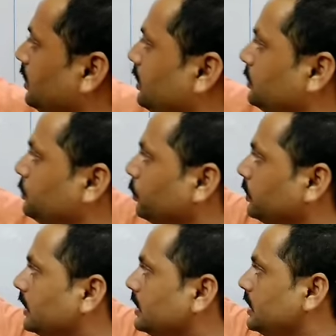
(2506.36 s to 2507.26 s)

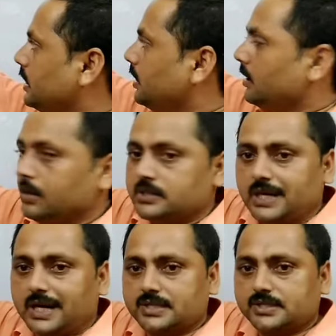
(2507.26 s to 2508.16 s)
Total
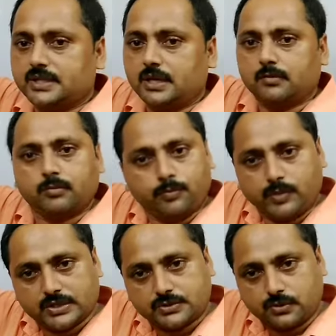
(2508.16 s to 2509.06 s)
charge is there
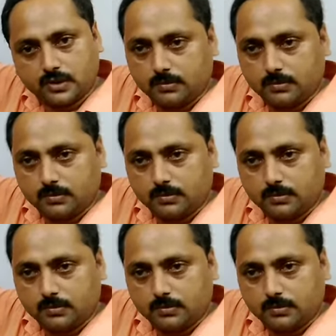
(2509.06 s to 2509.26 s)
plus 12